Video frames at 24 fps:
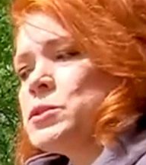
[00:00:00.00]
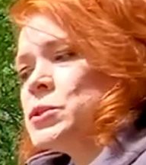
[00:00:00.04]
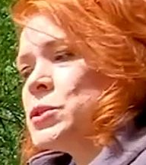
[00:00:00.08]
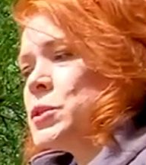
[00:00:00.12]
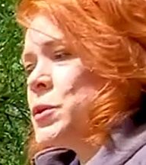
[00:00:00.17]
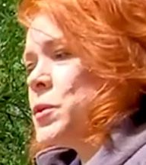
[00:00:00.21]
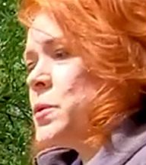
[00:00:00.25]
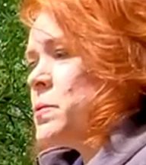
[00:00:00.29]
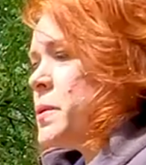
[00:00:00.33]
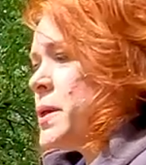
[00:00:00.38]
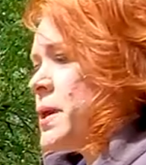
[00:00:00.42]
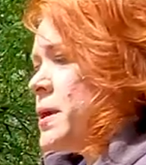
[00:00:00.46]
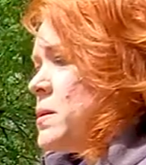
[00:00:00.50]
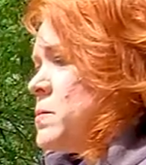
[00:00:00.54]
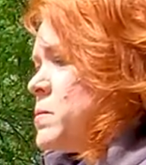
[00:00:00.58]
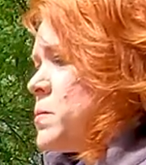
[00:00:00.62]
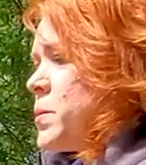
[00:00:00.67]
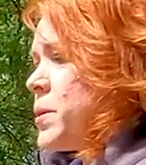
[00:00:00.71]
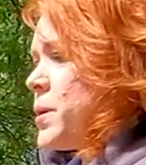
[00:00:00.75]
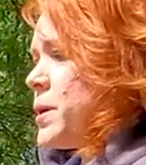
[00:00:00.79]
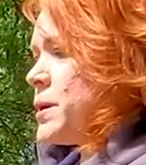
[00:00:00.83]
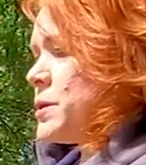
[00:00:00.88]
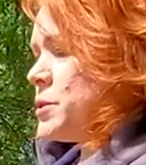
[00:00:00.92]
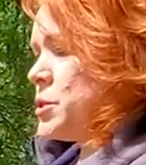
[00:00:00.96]
to your
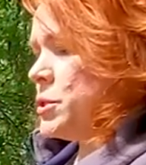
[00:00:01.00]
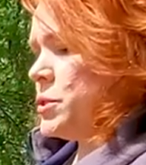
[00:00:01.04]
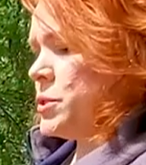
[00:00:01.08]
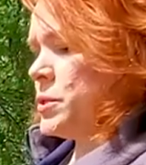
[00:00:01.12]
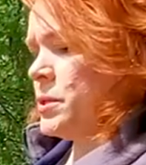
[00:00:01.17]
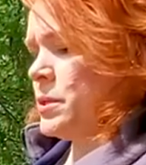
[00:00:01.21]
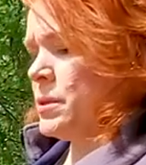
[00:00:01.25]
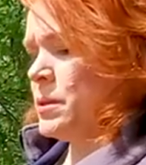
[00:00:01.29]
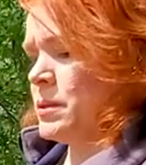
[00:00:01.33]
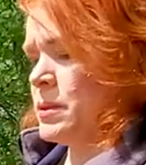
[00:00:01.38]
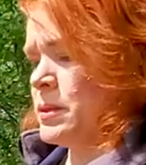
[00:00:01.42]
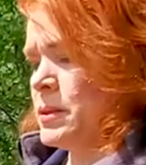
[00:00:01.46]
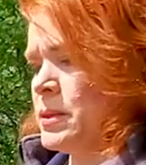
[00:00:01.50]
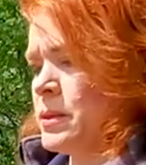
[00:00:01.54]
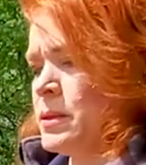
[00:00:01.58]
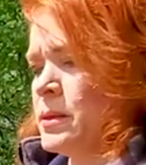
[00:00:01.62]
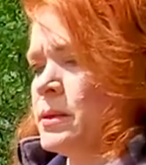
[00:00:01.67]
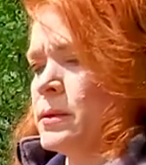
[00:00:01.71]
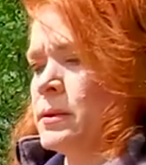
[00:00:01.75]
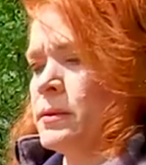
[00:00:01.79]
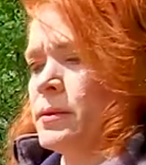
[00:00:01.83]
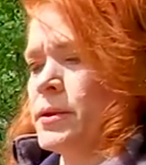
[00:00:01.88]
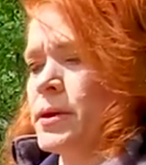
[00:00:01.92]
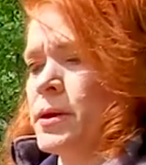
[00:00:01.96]
paintbrush,
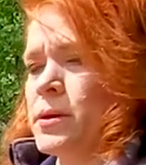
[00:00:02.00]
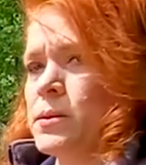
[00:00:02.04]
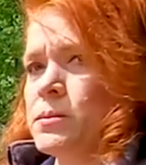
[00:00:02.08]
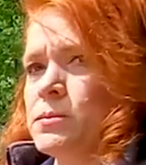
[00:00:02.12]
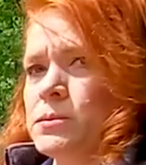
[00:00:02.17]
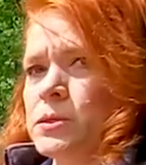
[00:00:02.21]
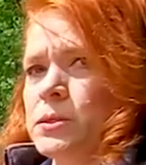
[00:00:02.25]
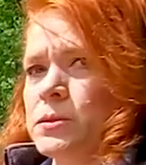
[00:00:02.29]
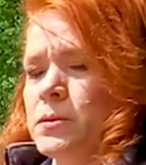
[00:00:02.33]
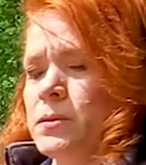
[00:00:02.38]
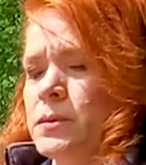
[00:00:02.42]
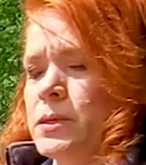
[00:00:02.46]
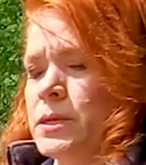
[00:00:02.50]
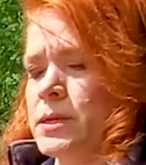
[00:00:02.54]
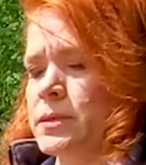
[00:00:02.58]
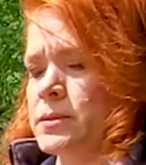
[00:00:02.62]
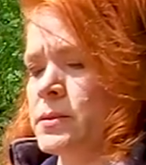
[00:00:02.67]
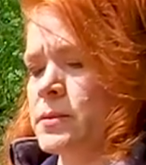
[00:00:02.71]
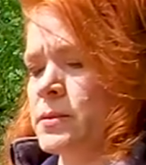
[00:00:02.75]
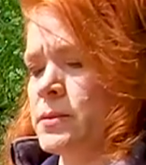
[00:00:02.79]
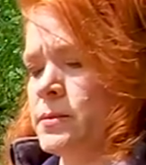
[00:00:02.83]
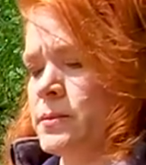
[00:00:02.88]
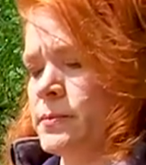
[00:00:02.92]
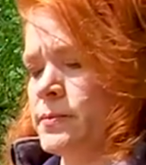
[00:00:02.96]
don't do
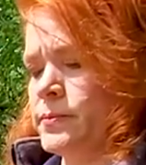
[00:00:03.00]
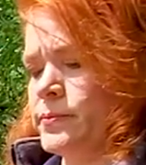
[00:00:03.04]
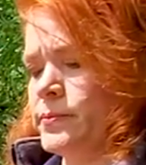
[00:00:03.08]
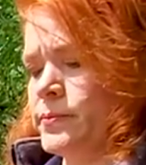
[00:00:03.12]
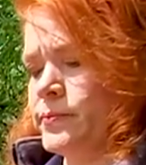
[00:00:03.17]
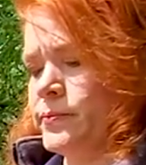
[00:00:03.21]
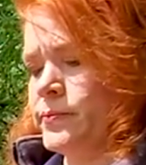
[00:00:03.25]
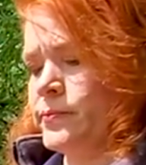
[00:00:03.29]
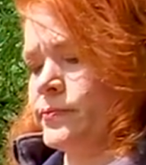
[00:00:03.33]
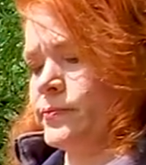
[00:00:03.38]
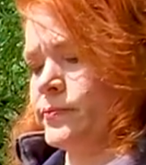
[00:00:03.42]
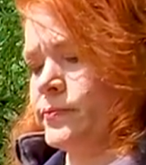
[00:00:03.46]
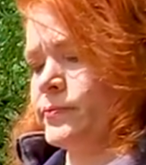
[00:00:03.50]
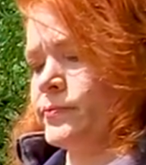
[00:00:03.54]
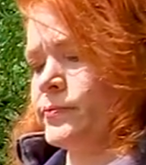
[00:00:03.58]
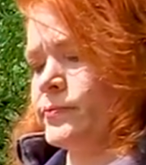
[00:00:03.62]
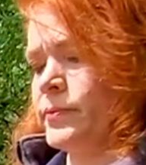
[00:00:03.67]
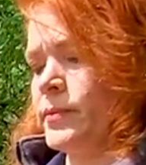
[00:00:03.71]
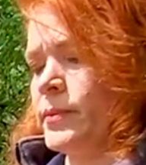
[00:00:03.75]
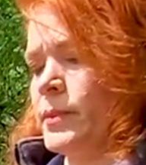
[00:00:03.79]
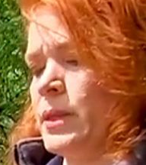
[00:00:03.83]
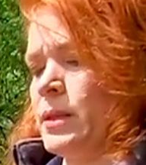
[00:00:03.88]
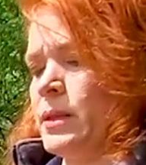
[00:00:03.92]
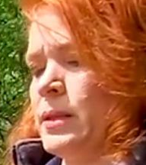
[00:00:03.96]
this
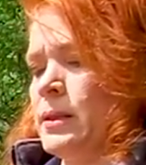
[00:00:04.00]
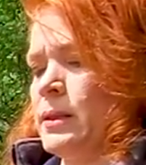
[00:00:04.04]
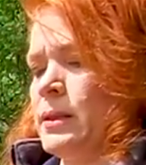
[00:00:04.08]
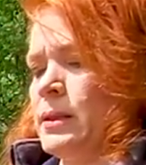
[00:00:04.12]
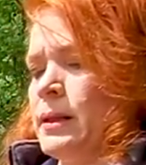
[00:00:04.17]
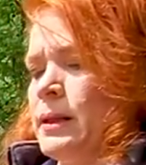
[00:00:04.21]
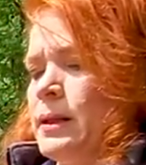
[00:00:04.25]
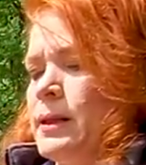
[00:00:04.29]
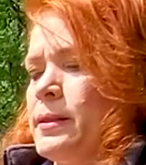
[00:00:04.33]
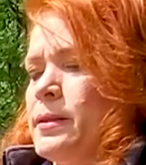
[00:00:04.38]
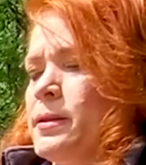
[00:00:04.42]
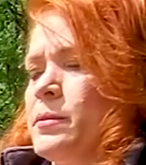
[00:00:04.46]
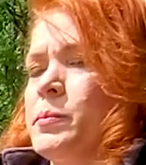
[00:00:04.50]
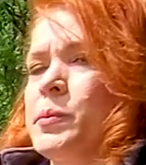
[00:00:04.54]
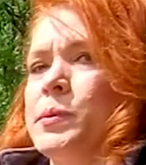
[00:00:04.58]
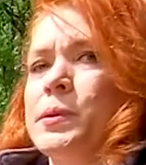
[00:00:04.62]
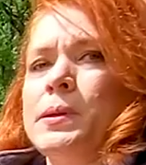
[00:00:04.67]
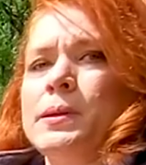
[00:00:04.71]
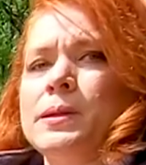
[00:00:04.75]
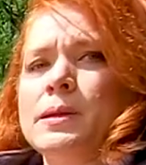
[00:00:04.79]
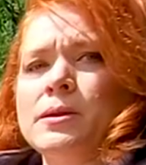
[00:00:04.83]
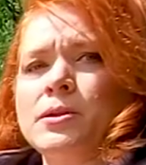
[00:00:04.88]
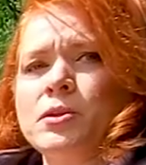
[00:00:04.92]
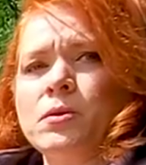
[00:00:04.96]
and then put
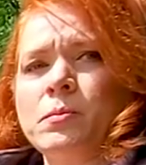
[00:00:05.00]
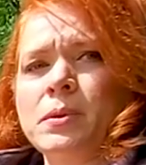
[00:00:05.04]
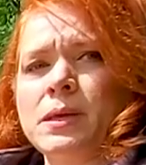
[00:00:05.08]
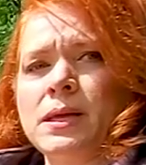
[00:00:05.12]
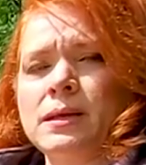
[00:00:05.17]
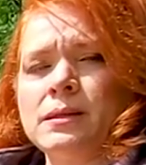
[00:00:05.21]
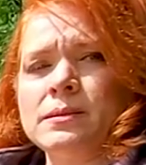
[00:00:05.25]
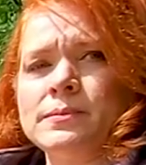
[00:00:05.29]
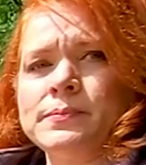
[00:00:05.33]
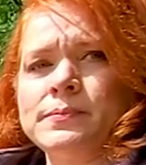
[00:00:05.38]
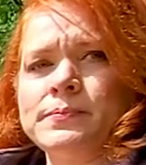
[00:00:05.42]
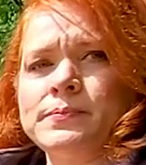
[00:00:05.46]
it on your paint.